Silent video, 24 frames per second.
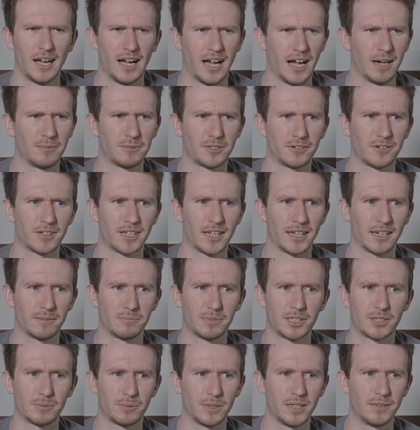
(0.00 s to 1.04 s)
I'm talking
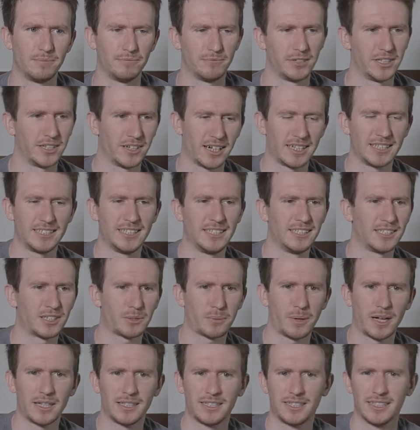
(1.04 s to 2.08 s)
between the
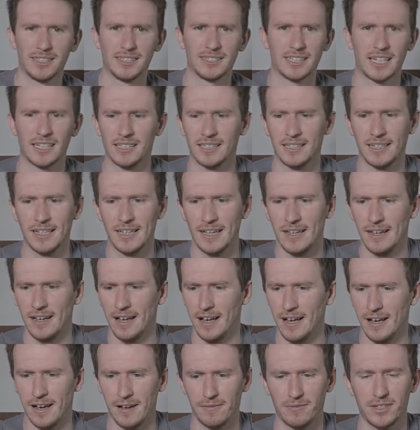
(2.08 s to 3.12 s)
1920s and
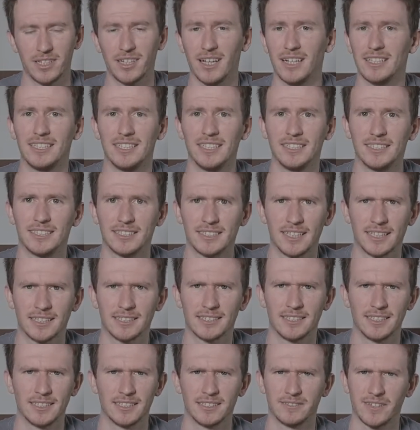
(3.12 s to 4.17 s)
the
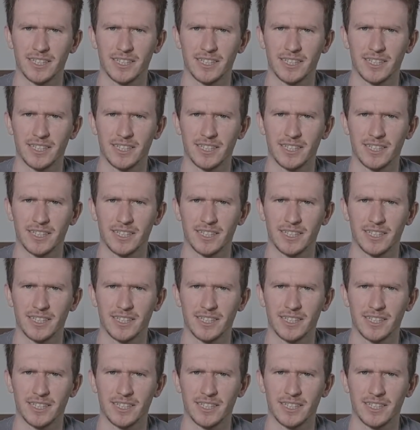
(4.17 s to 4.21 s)
1960s.